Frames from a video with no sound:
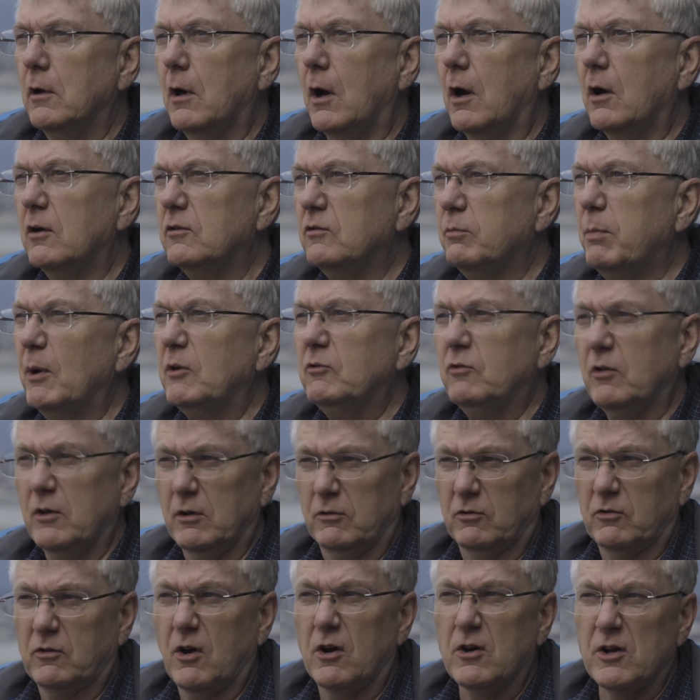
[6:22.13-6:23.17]
especially
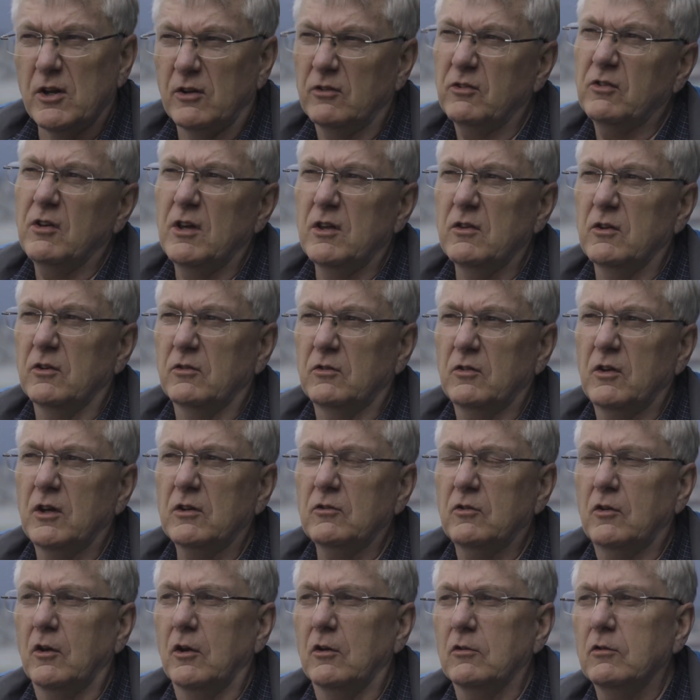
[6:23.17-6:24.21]
starting, say, the
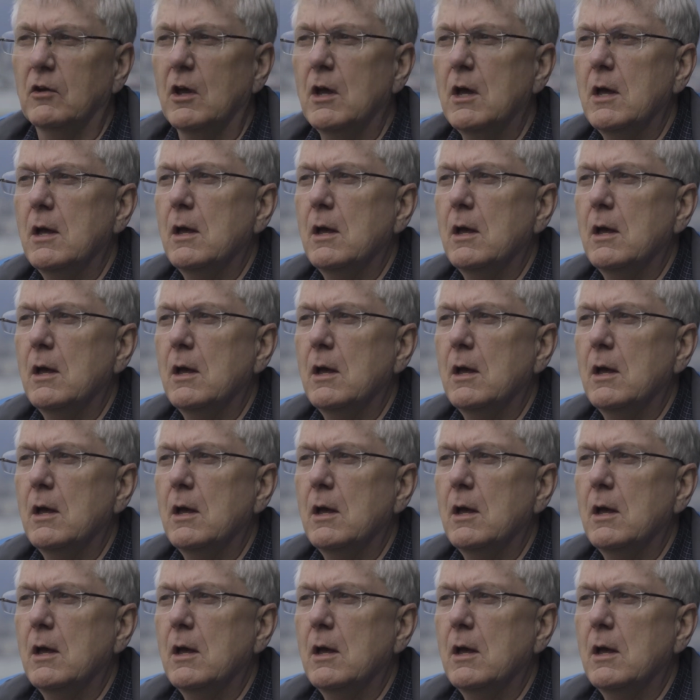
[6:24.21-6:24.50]
60s.